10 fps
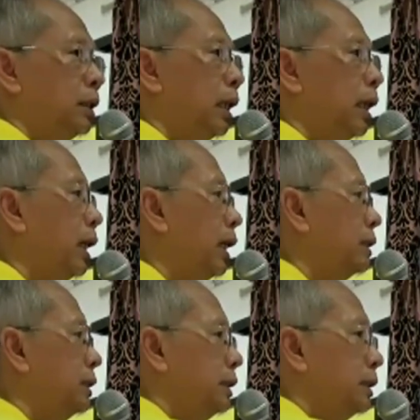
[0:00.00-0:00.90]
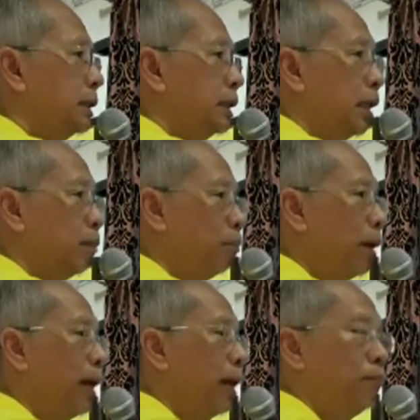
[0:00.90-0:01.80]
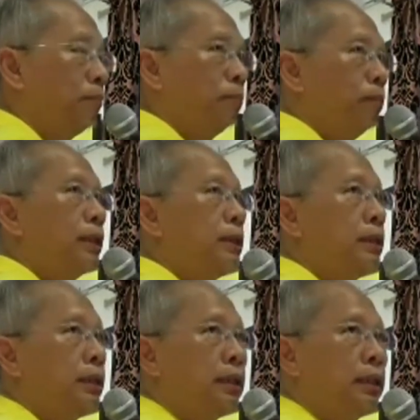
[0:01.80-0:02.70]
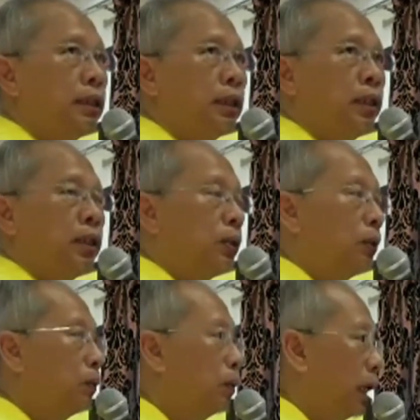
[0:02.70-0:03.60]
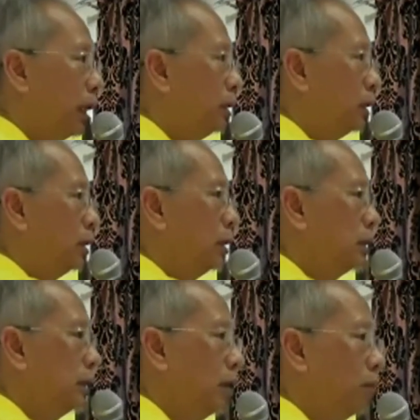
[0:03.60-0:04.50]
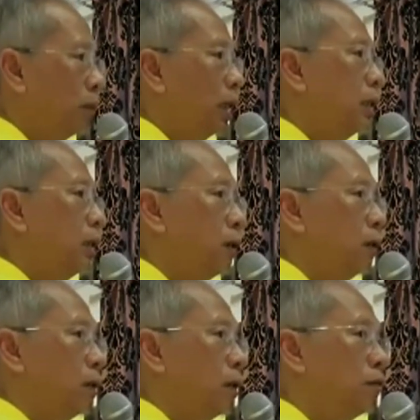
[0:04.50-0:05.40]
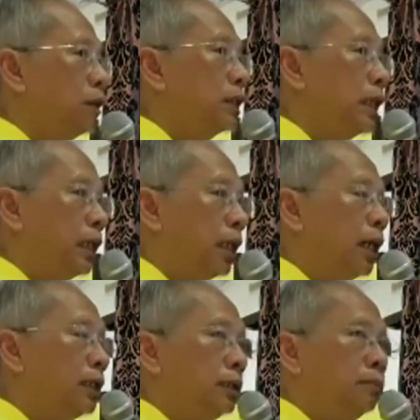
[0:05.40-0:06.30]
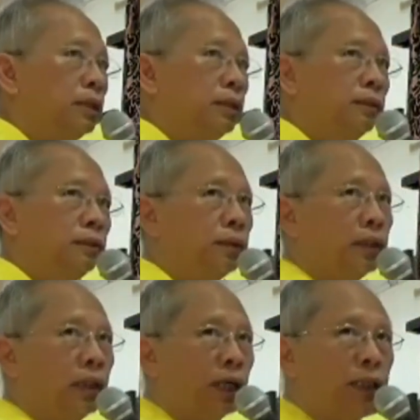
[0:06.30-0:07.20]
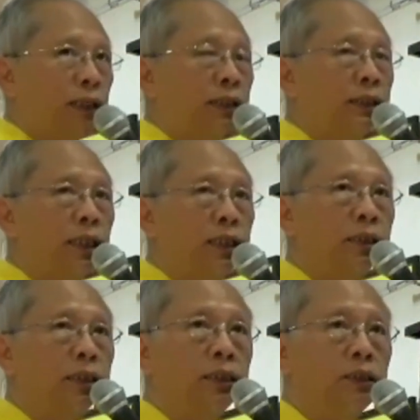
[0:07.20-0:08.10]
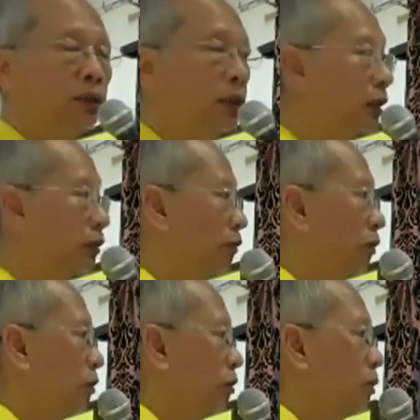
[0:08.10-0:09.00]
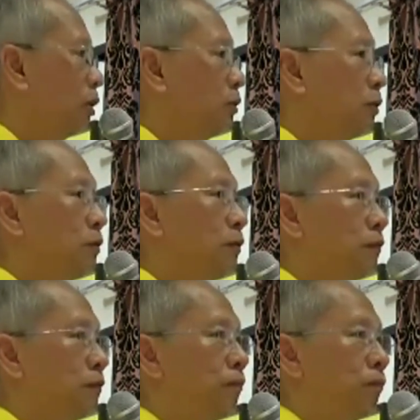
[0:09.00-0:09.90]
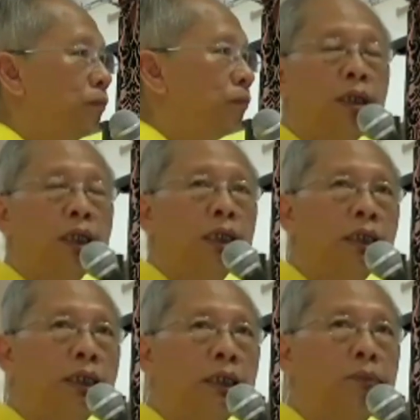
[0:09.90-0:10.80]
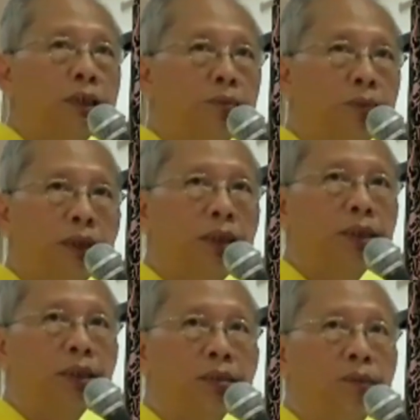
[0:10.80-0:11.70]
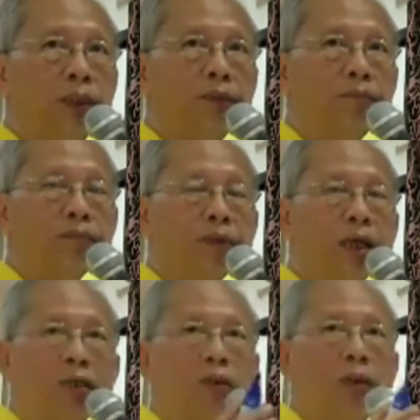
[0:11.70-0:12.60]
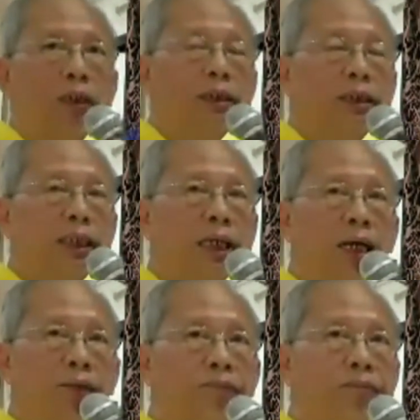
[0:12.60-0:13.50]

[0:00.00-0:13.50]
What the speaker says: that has this capability to actually summarize all of his enlightenment understanding into just Four Noble Truths, he must be the real one. Otherwise, he can't.